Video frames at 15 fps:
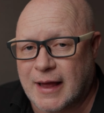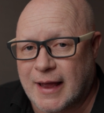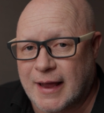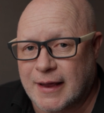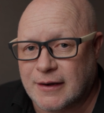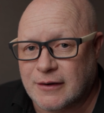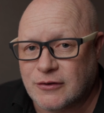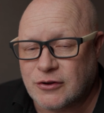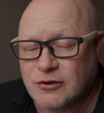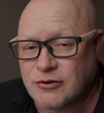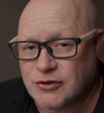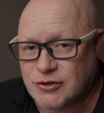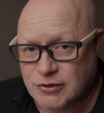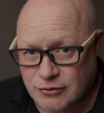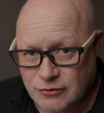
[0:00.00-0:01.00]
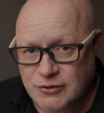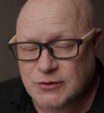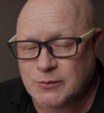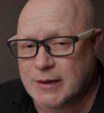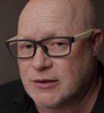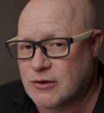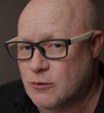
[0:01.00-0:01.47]
and you can choose
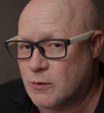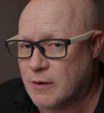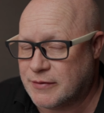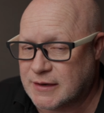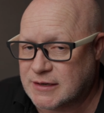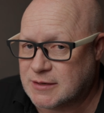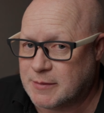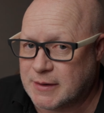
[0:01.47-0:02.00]
whether you want that to